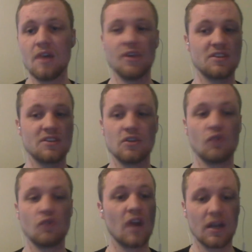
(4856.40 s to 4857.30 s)
They
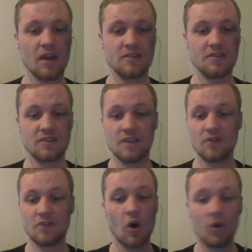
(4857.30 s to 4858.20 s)
still recognize us
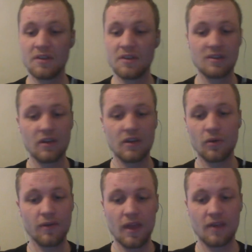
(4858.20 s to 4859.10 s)
as all these
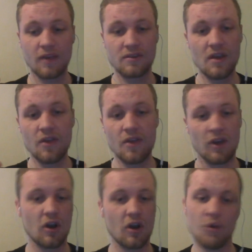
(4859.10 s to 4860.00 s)
legal things. They're
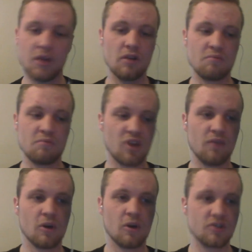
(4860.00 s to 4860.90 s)
like, oh, we couldn't
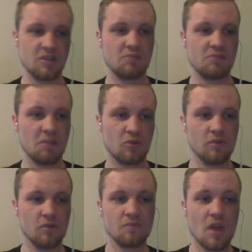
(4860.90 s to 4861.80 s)
brainwash these
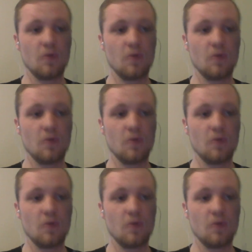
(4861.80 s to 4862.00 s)
people.